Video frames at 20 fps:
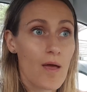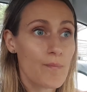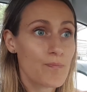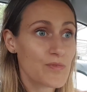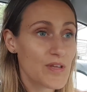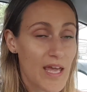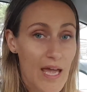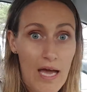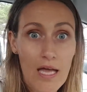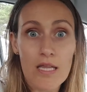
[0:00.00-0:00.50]

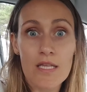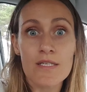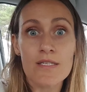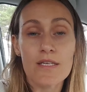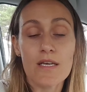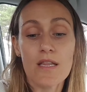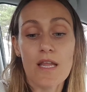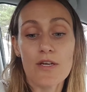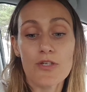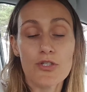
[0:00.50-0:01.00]

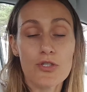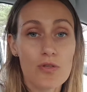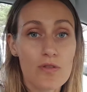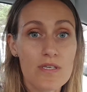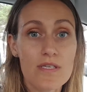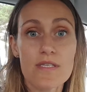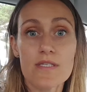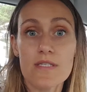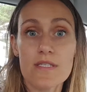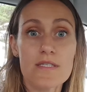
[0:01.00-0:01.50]
calendar, like do
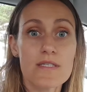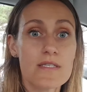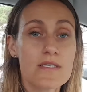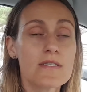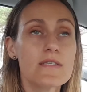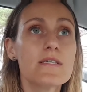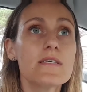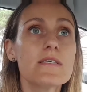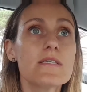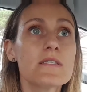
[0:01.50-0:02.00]
this, this, and
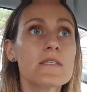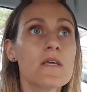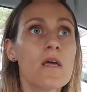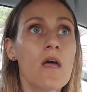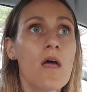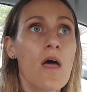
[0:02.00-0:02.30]
this.